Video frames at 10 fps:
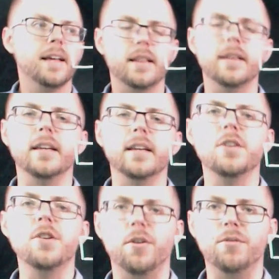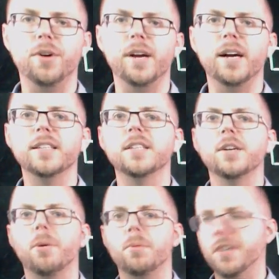clearly not very artistic
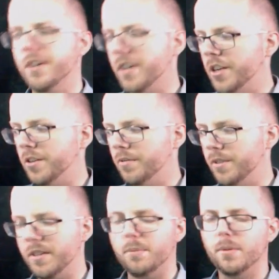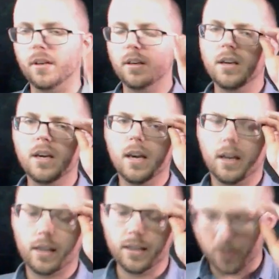representation of the same thing.
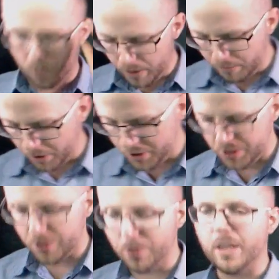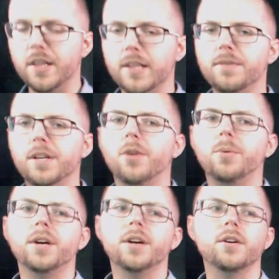Okay, so what I'm going to do in this video, we're
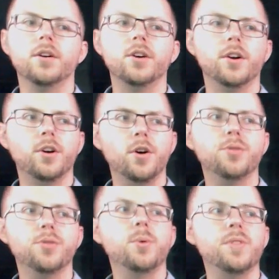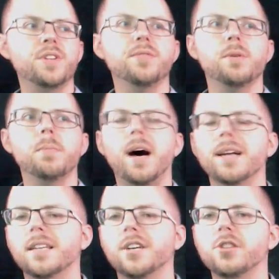going to, going to go through what the different
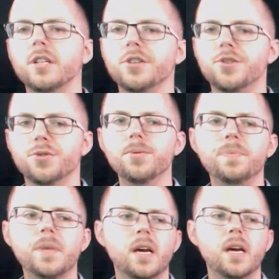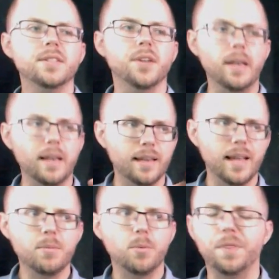parts actually do. So
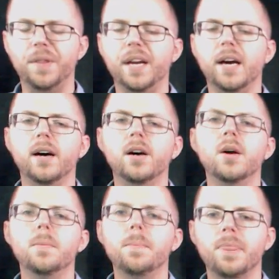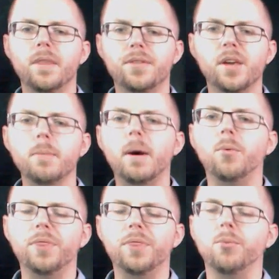label what they are, think about
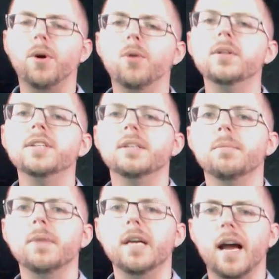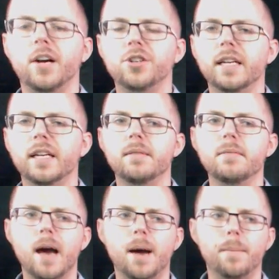what their role is in, in actually
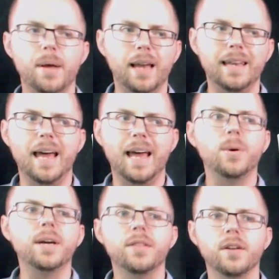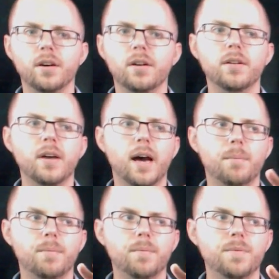um, allowing the,
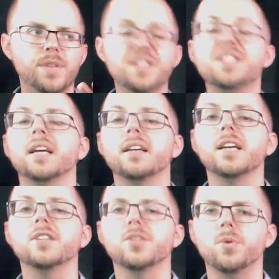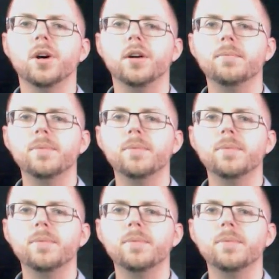um, this technique to work.